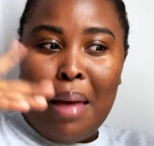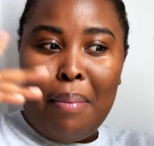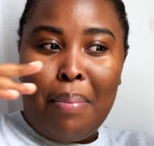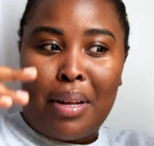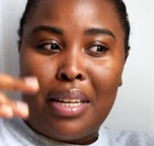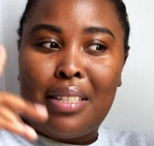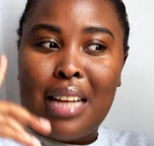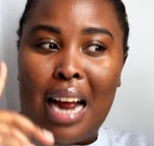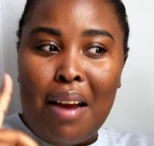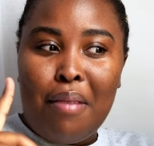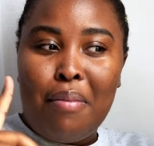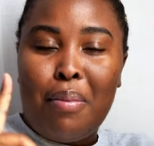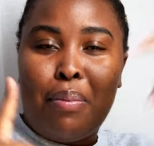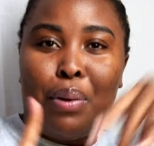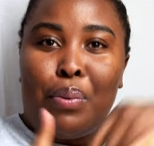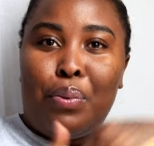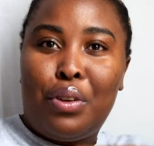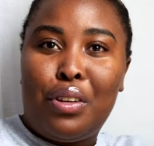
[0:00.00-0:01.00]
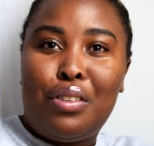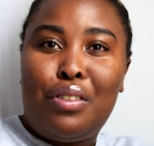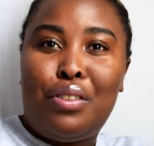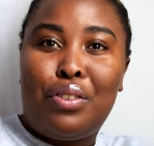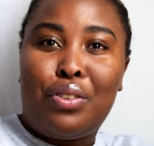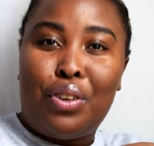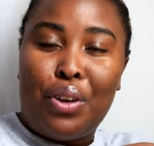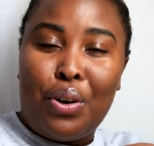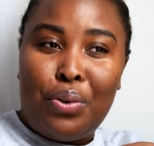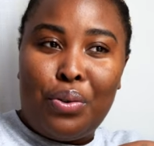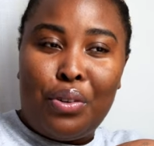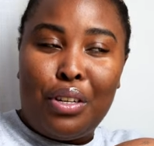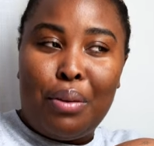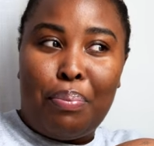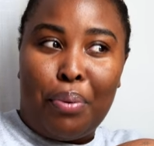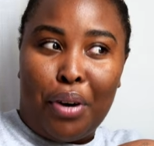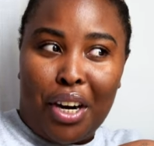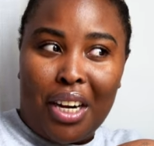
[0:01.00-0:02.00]
because I remember we used to go
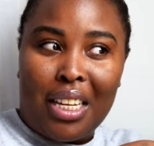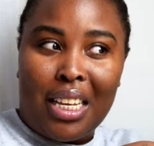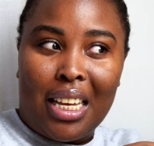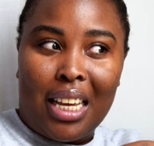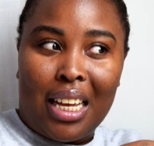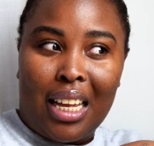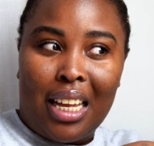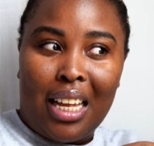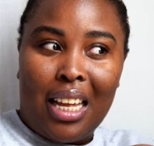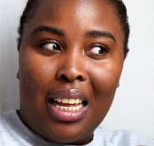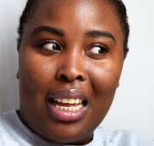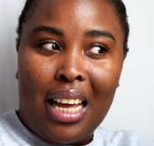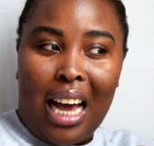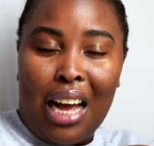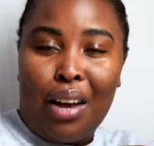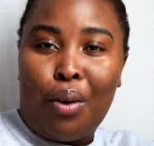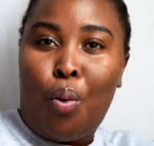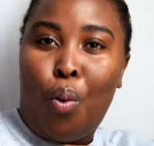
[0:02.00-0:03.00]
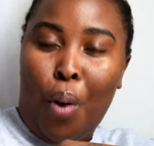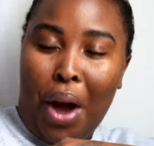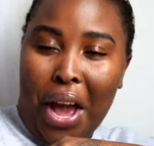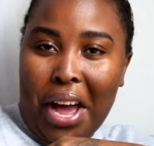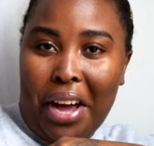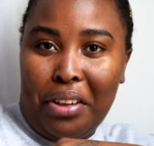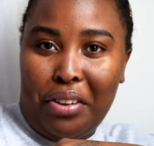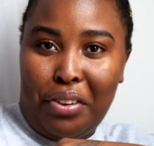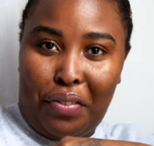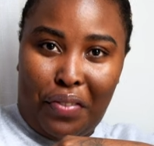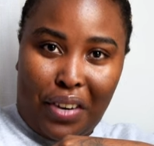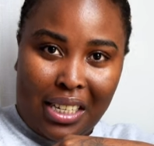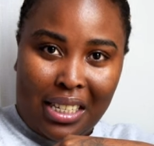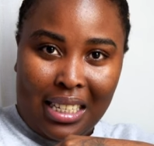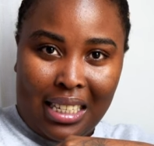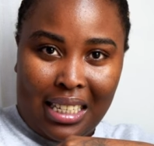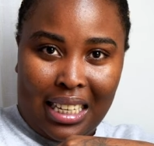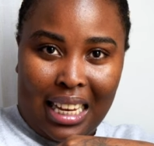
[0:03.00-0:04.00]
partying CUEA
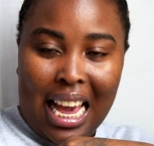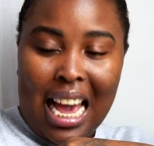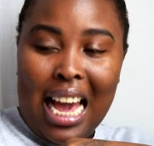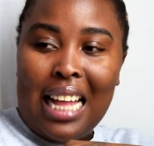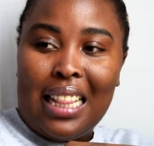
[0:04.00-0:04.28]
University.